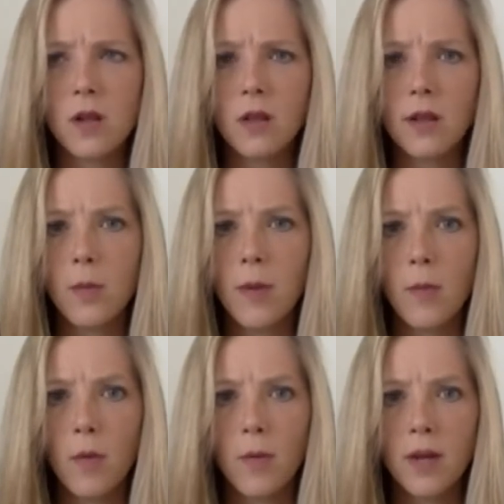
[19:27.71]
a little bit
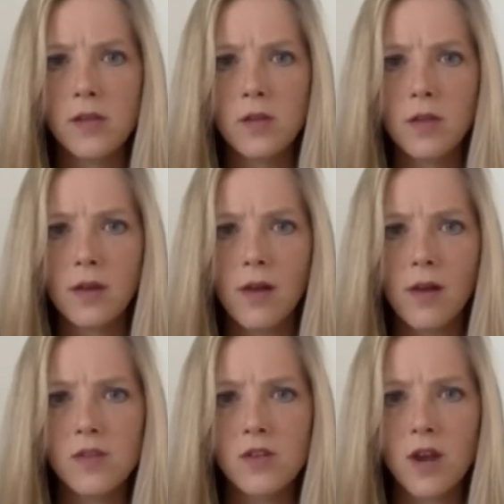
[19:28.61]
more money so they don't have
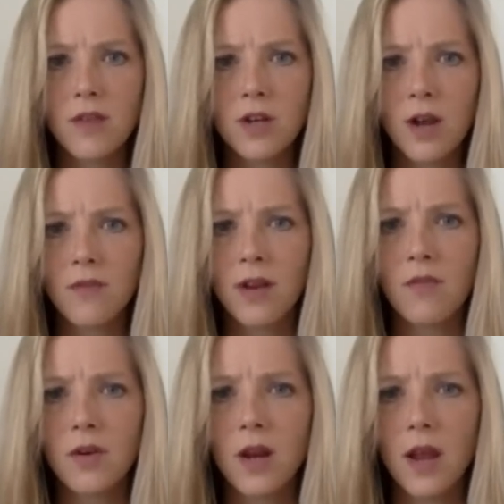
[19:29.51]
to drive in traffic
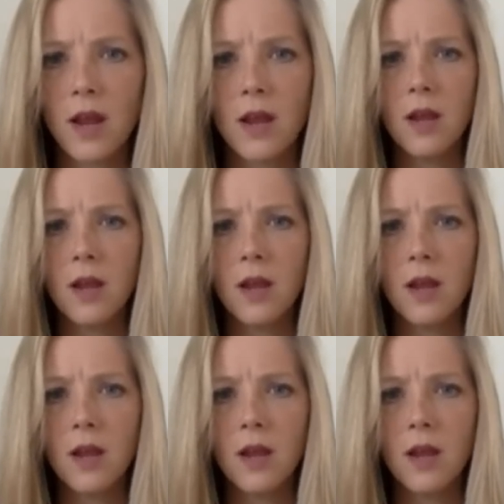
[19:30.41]
every day.